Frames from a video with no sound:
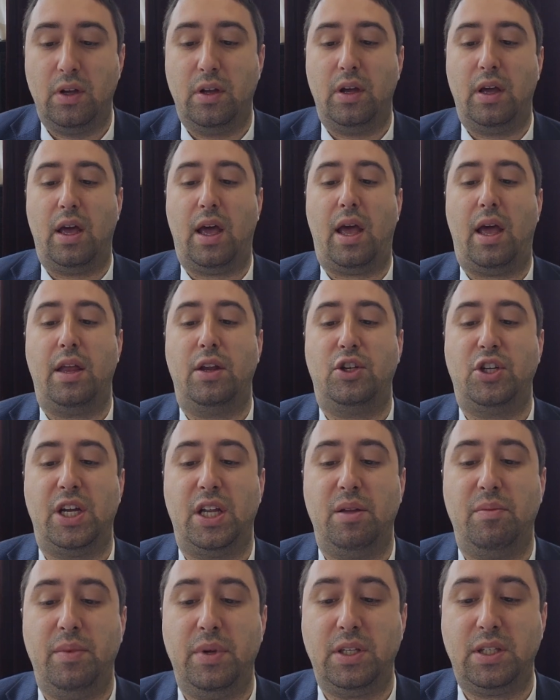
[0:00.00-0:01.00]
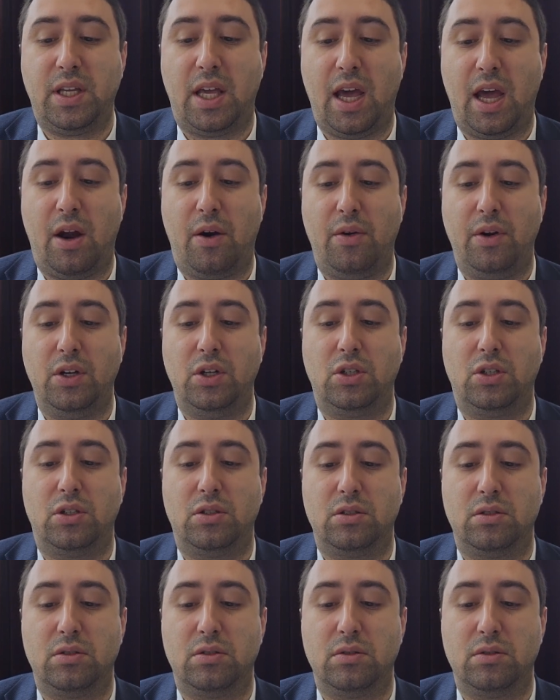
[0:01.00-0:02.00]
and she had a
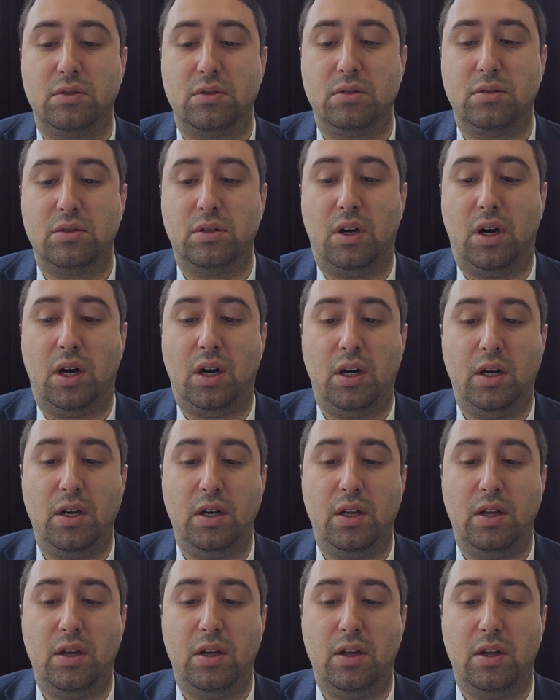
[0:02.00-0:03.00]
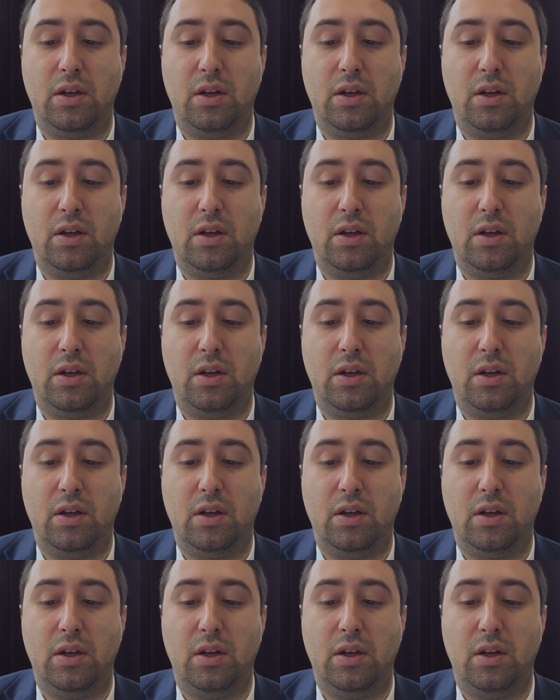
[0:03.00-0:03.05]
miscarriage on